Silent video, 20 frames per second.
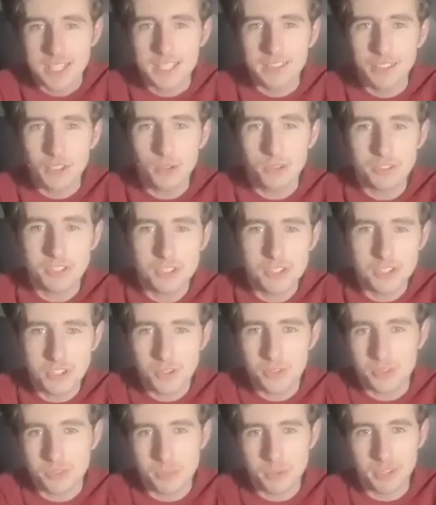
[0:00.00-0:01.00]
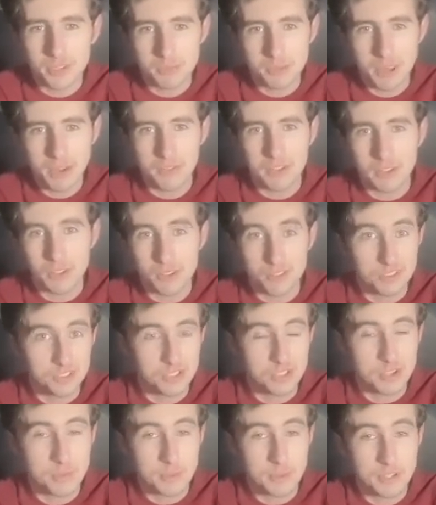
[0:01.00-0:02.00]
Let's go on to news because we haven't looked
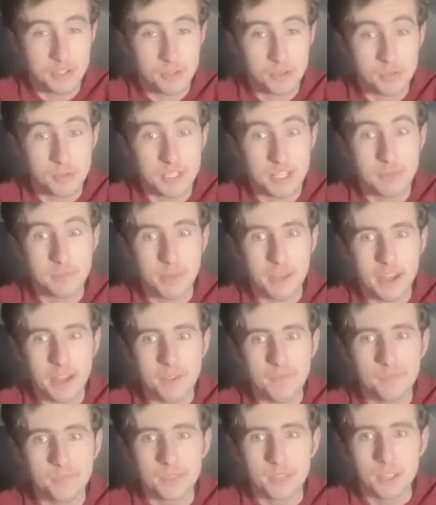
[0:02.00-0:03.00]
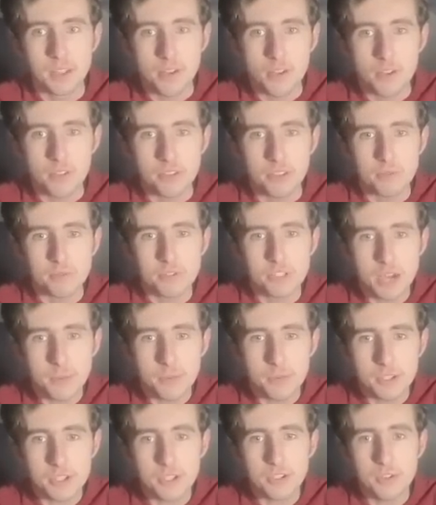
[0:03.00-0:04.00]
too, too deep there. So
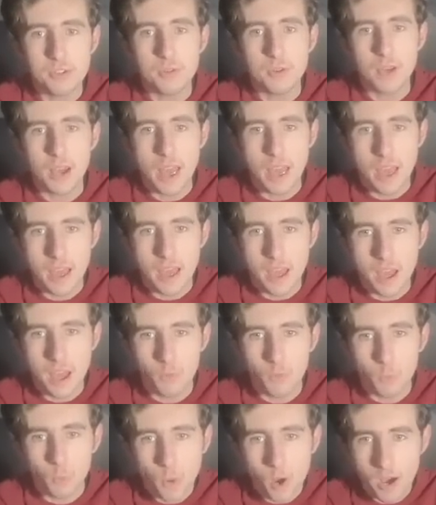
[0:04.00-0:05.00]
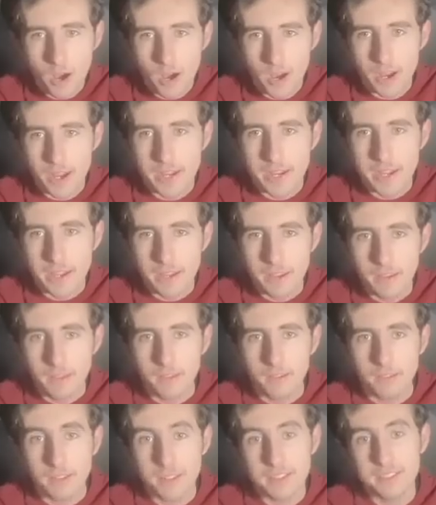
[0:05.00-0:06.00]
W, Y,
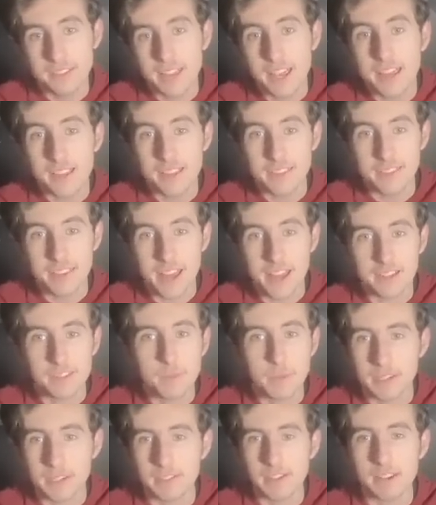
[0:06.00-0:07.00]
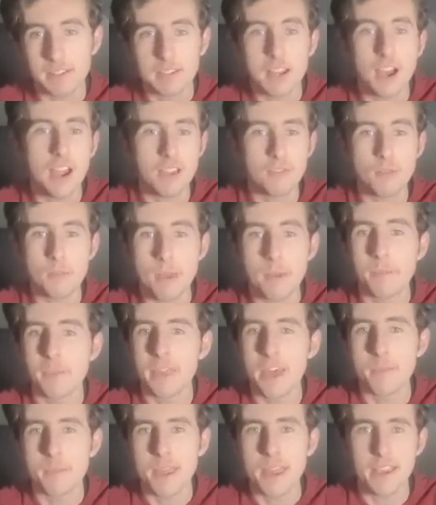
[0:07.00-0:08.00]
let's say there's an X because I, I remember
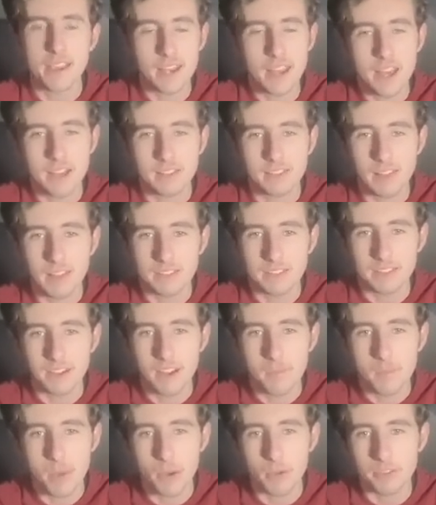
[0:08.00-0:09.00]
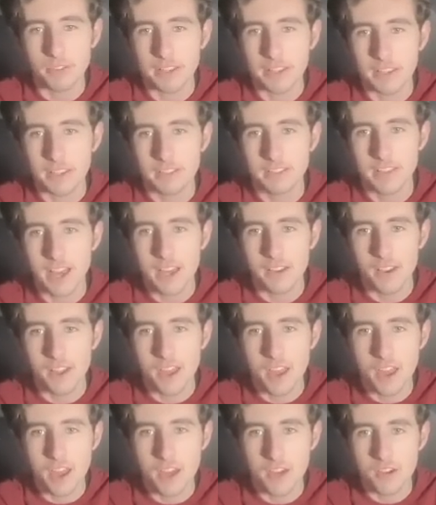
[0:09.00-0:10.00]
there being an X last time. I was like, is that an,
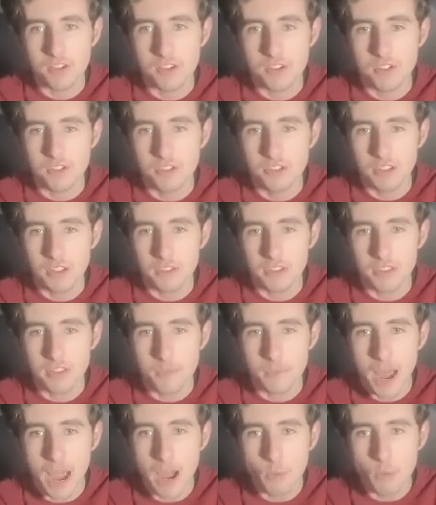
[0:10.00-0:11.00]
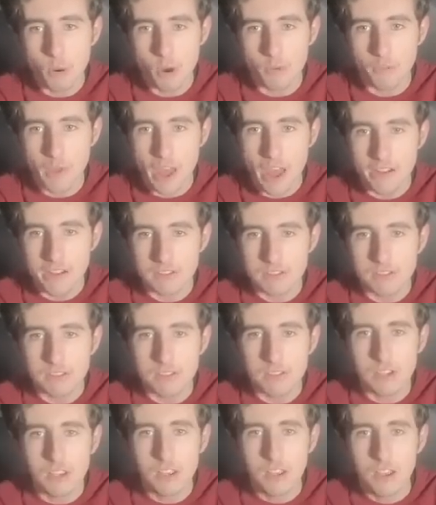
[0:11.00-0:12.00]
to the power of X?